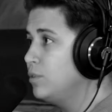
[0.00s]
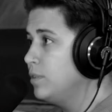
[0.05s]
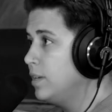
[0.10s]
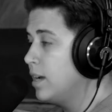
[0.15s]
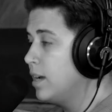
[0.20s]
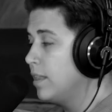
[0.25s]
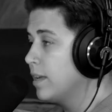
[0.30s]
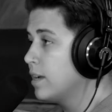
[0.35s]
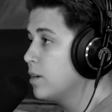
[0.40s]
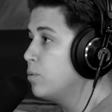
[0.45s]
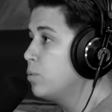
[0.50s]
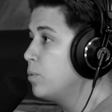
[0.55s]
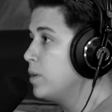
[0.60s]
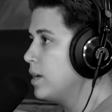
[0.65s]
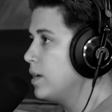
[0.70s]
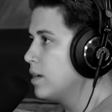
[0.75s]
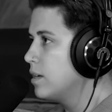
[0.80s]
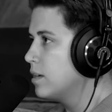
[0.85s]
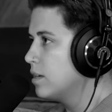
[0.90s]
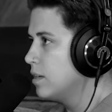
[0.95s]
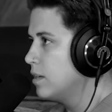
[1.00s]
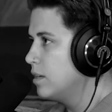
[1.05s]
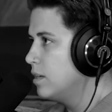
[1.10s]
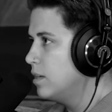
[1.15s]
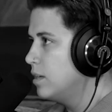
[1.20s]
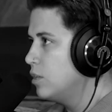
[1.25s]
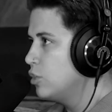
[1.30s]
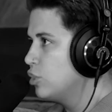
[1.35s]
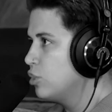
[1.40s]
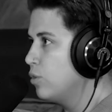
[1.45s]
Like a week.
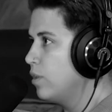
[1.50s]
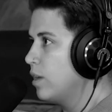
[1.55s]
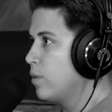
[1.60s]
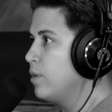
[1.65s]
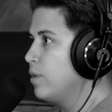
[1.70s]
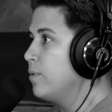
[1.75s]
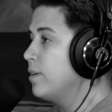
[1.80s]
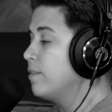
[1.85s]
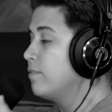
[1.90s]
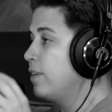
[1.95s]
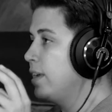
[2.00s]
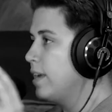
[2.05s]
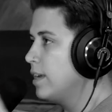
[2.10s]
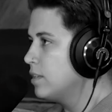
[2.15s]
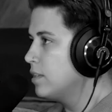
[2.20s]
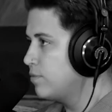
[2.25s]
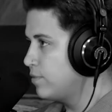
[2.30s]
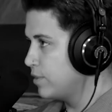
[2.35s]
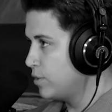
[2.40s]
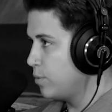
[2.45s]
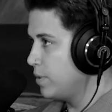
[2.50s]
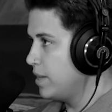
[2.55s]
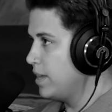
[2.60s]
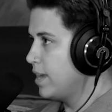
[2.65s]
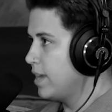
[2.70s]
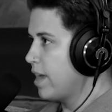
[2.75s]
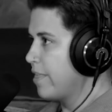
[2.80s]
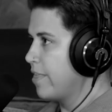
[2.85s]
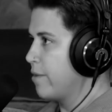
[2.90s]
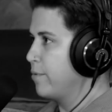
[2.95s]
So like we were in Vegas for a
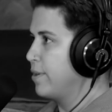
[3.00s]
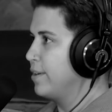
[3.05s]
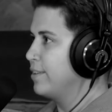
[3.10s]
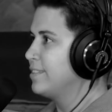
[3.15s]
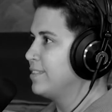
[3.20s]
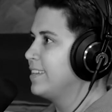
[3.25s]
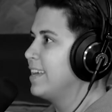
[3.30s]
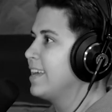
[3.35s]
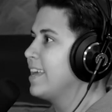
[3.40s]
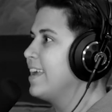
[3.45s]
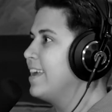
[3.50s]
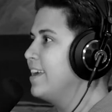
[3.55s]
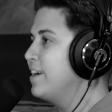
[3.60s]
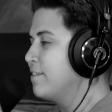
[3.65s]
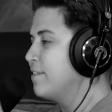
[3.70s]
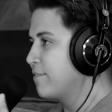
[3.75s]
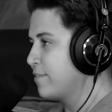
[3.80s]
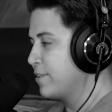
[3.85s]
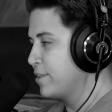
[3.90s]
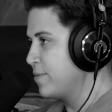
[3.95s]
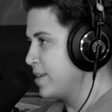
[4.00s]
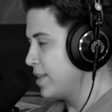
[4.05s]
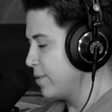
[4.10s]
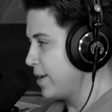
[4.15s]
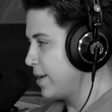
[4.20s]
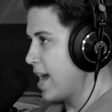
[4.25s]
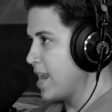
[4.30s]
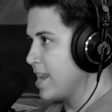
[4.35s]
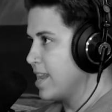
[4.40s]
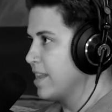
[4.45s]
week and then we were staying here for a week.
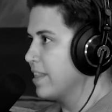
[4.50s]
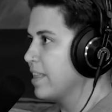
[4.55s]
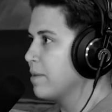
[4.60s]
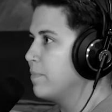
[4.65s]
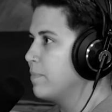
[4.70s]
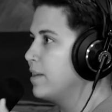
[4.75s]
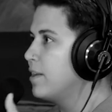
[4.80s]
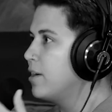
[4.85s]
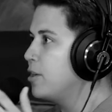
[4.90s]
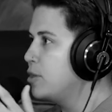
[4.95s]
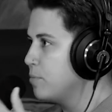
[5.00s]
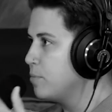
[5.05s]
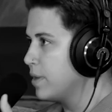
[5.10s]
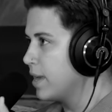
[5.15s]
We hadn't even like been home.